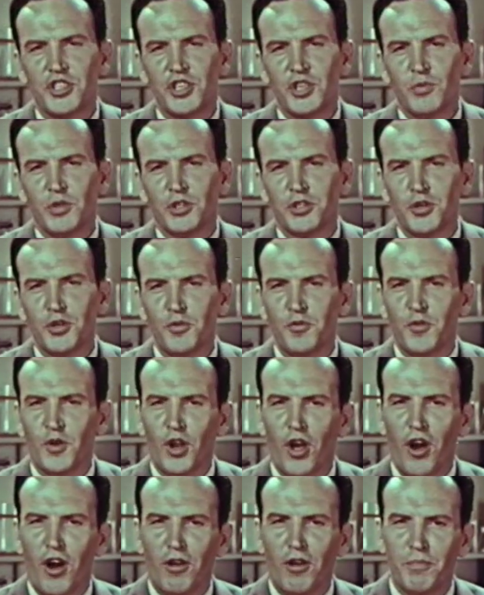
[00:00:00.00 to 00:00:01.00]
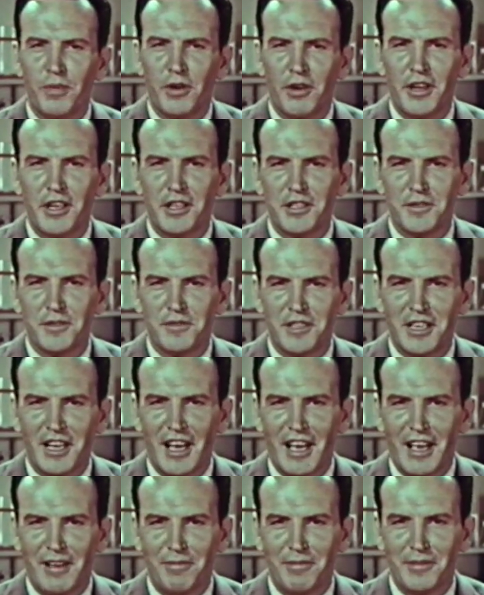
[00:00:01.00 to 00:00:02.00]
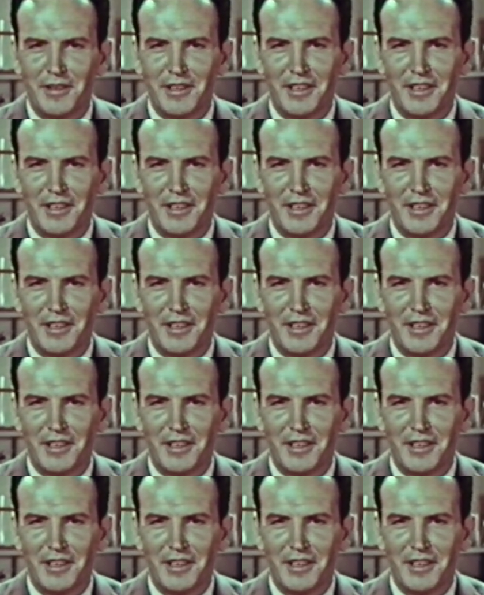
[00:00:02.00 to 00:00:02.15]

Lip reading: she will do for long periods of time,